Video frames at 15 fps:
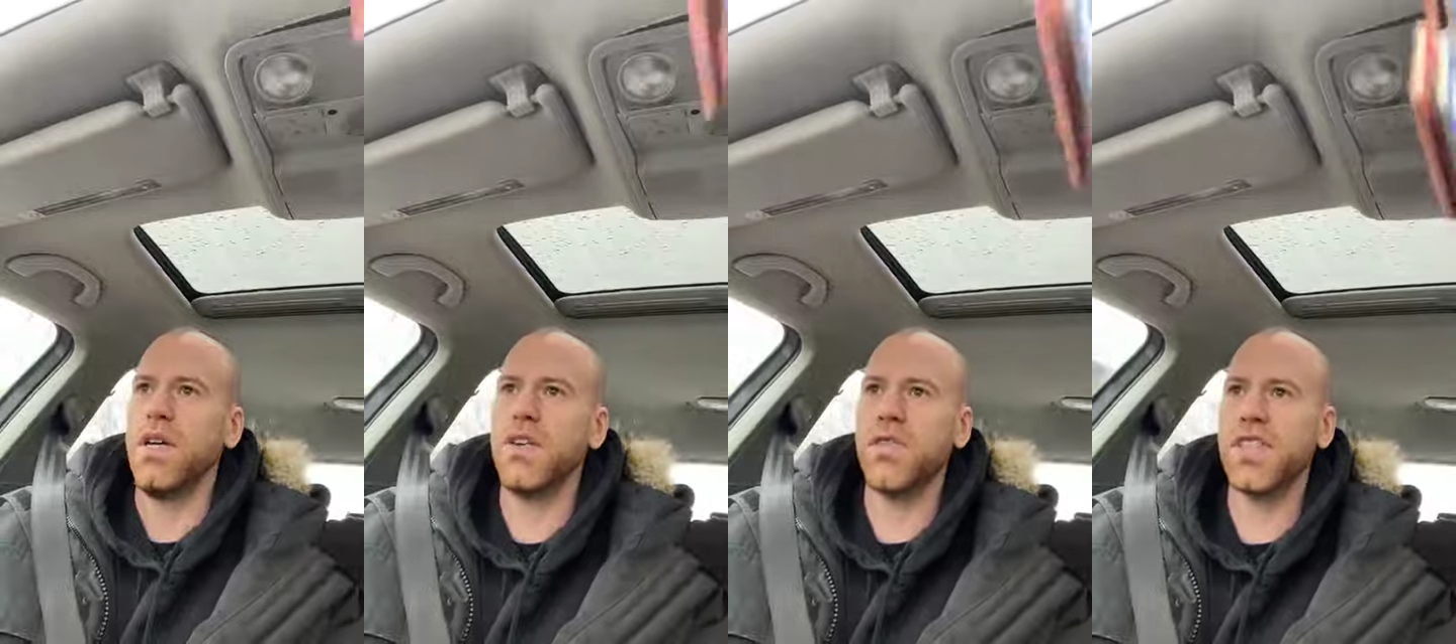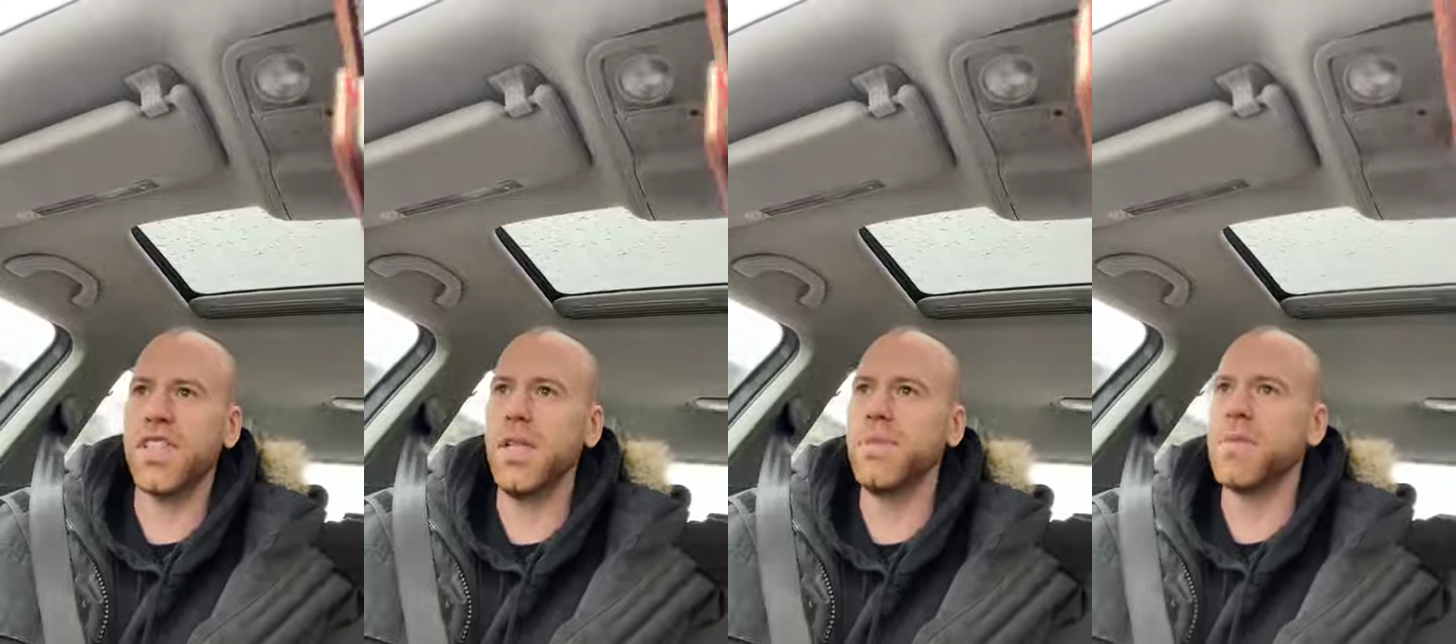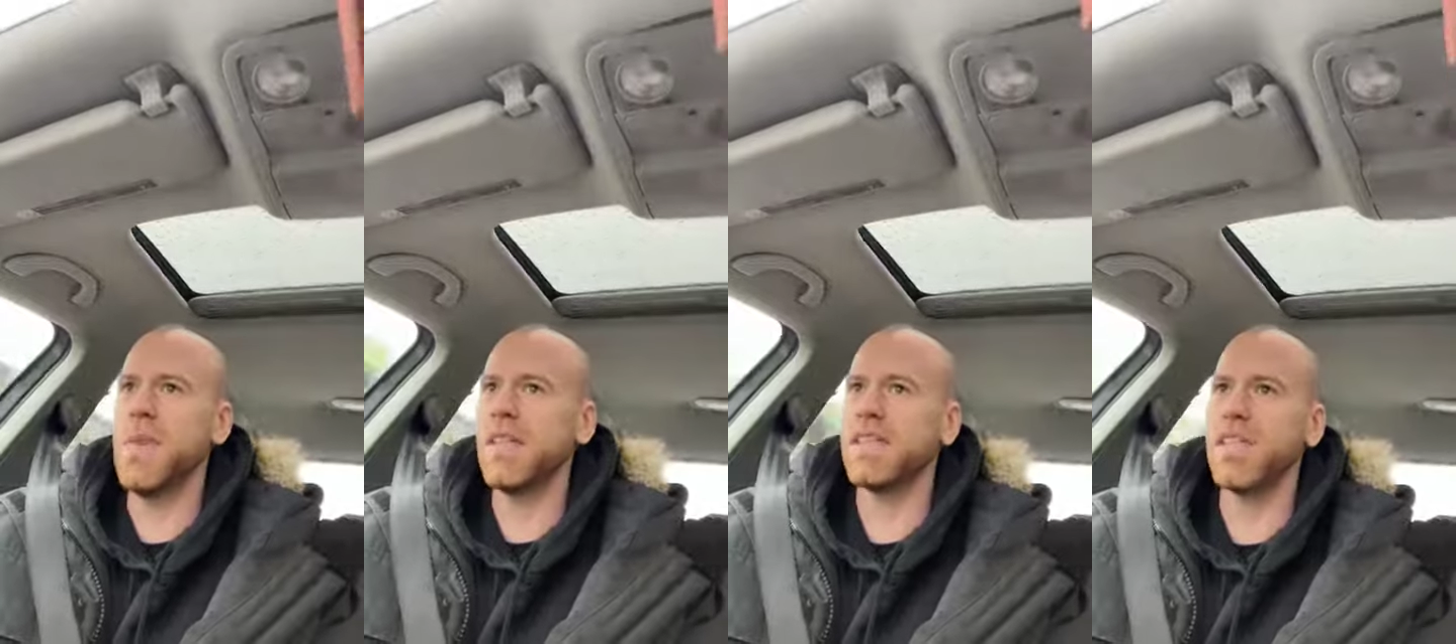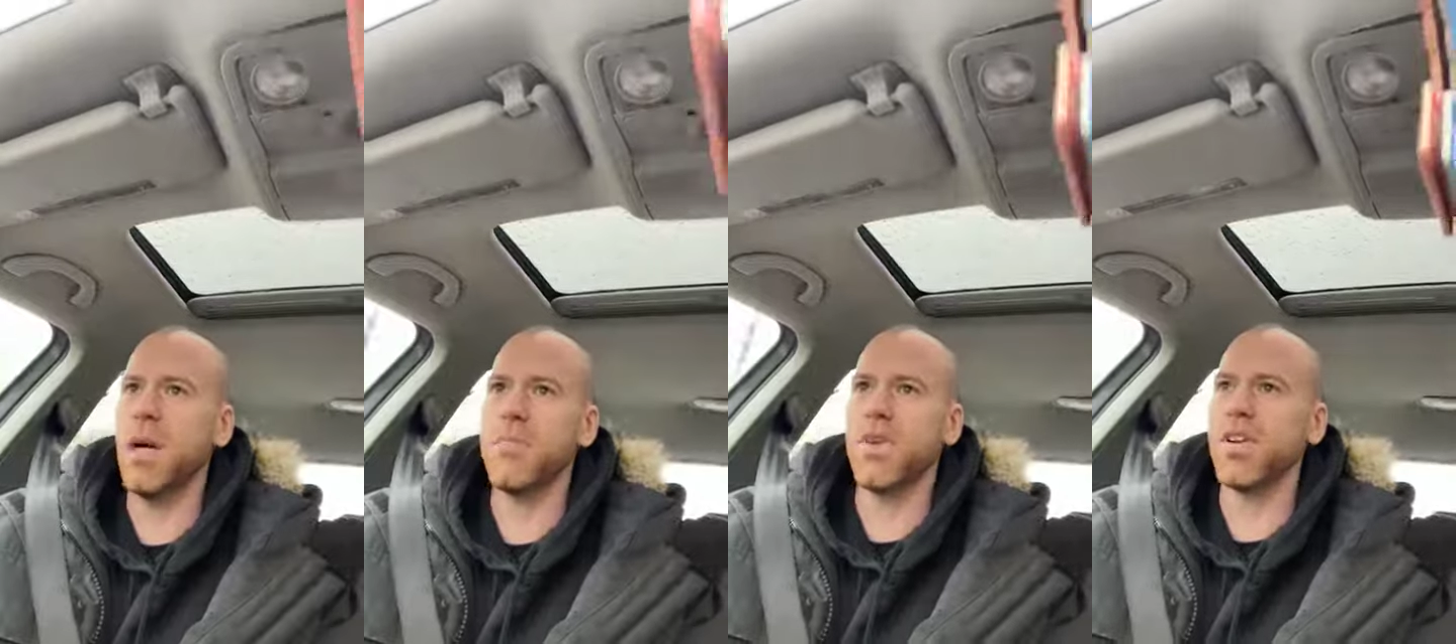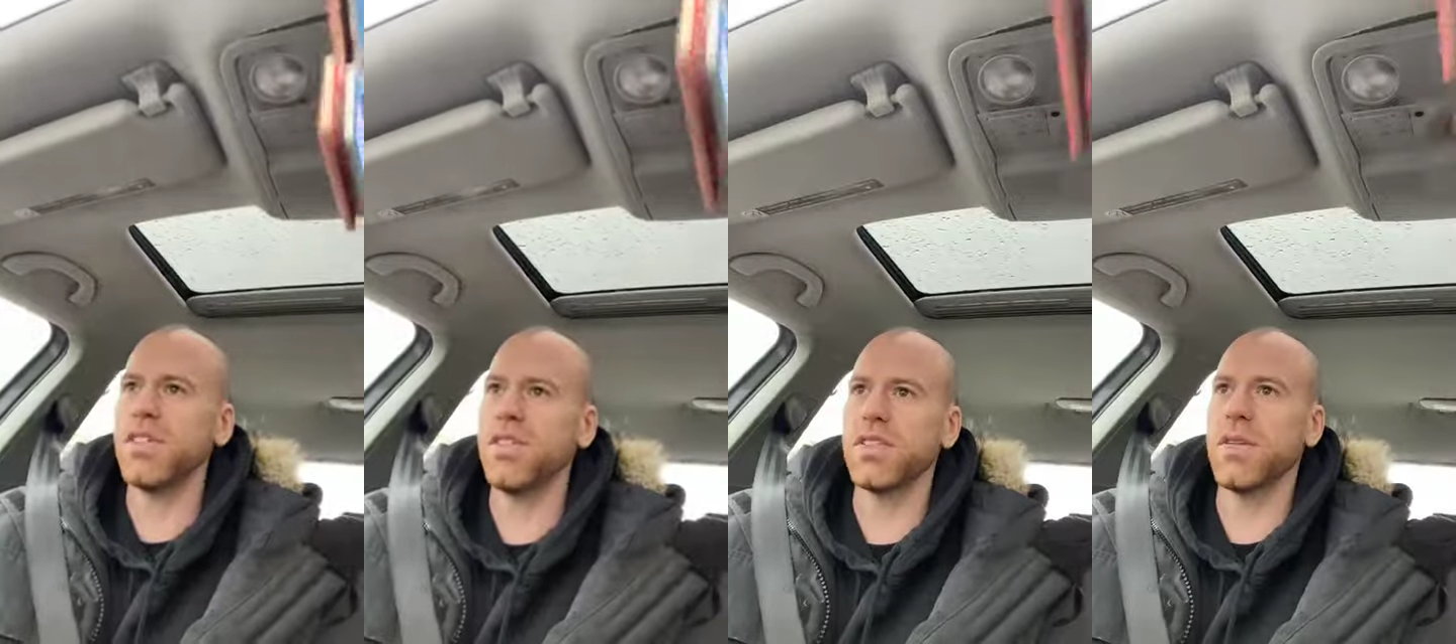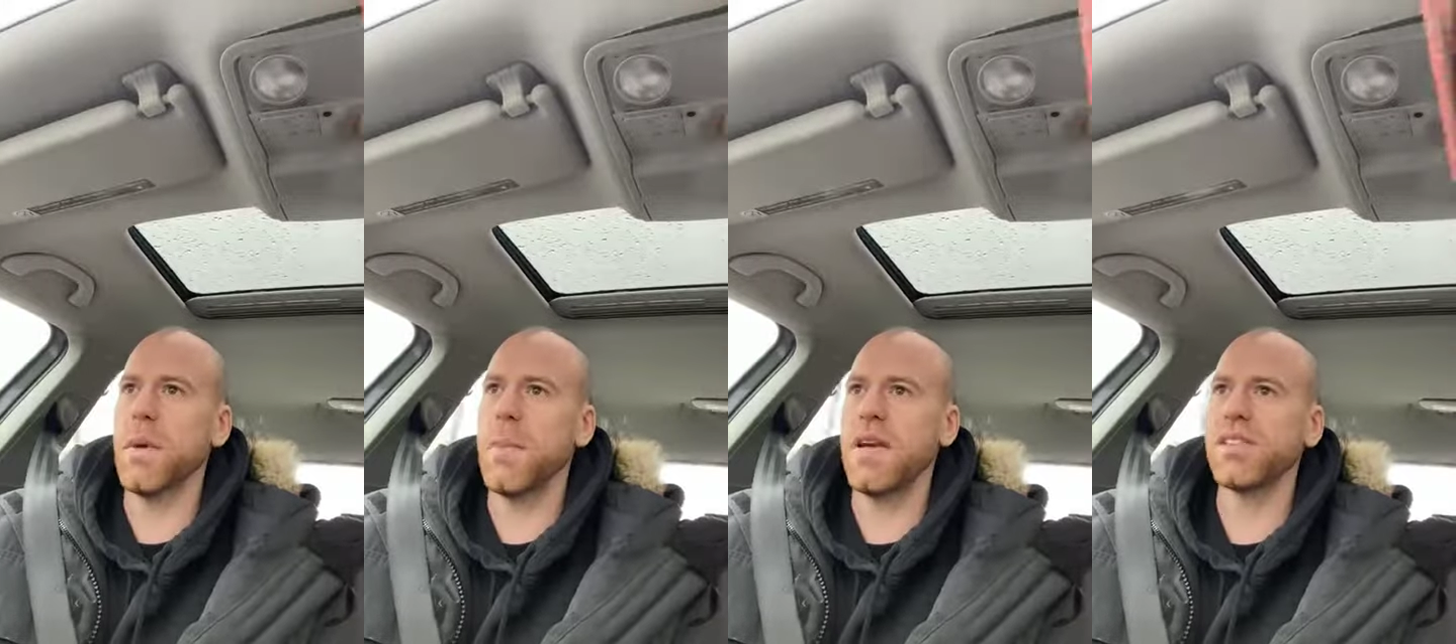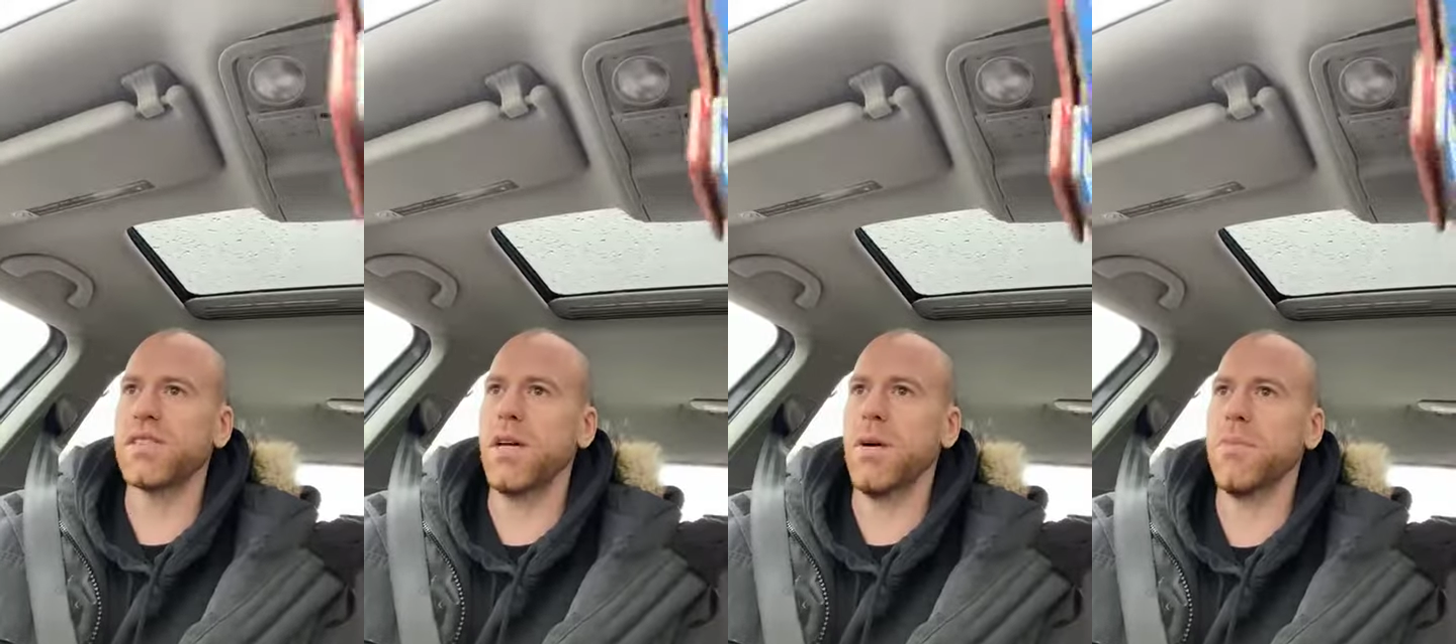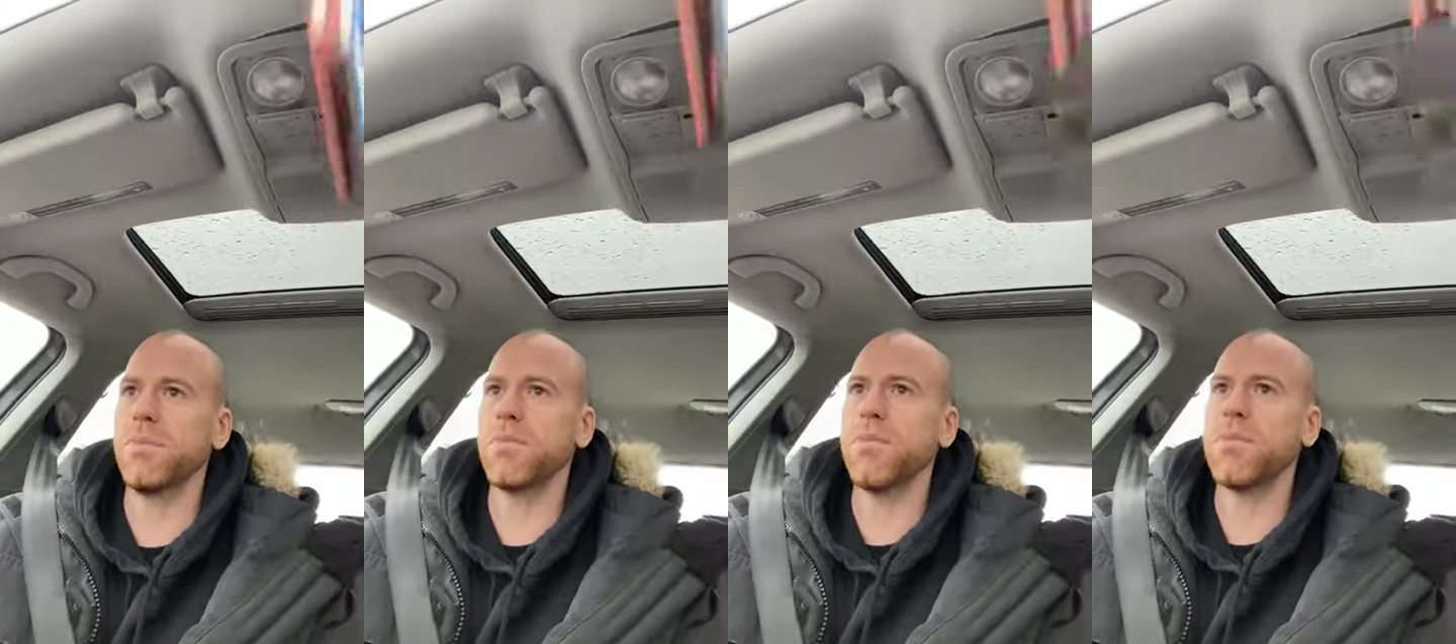If your sleep's messed up, your insulin's gonna be messed
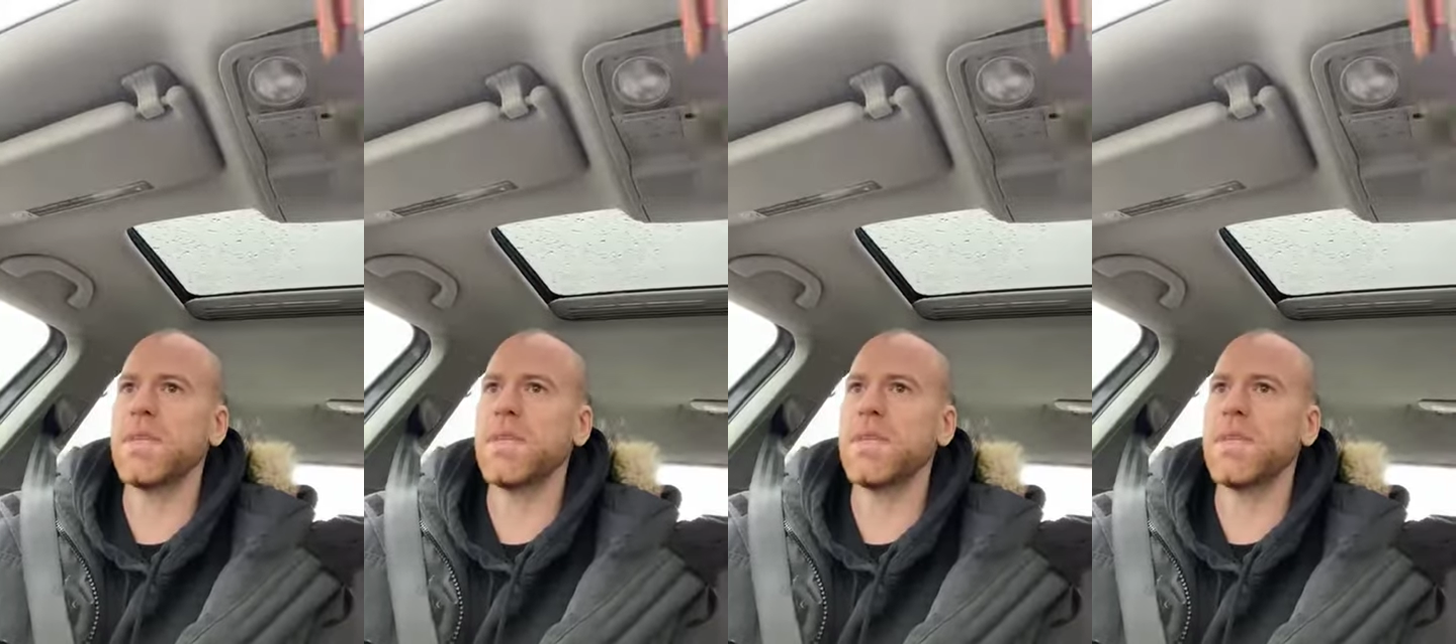up.